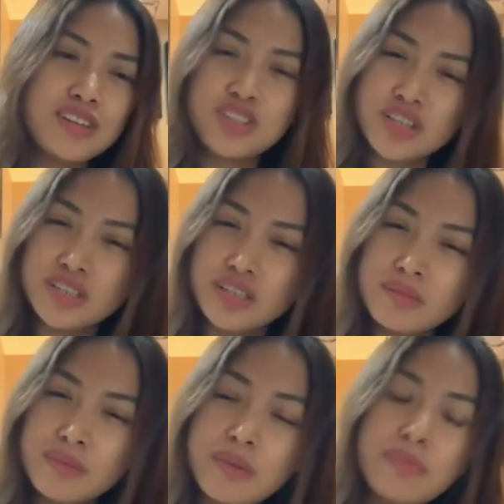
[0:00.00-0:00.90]

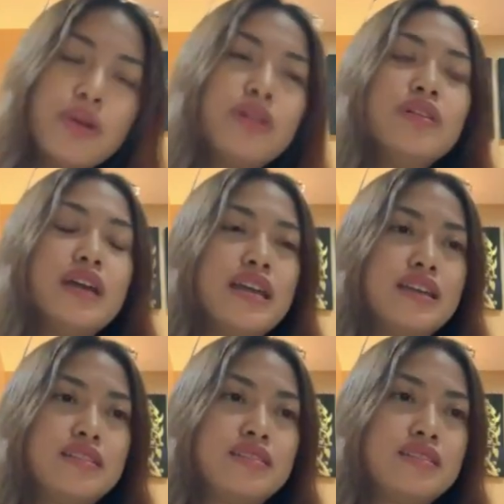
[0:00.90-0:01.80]
judging people
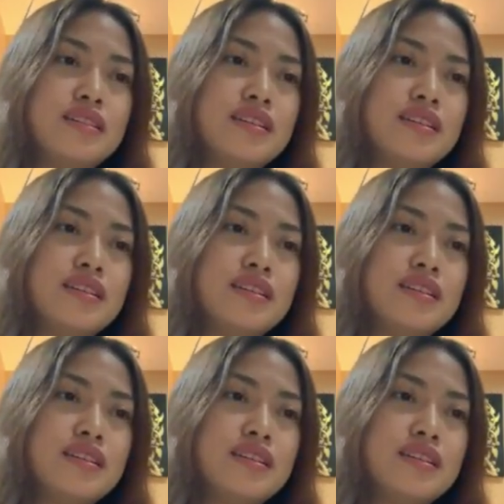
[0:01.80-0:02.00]
and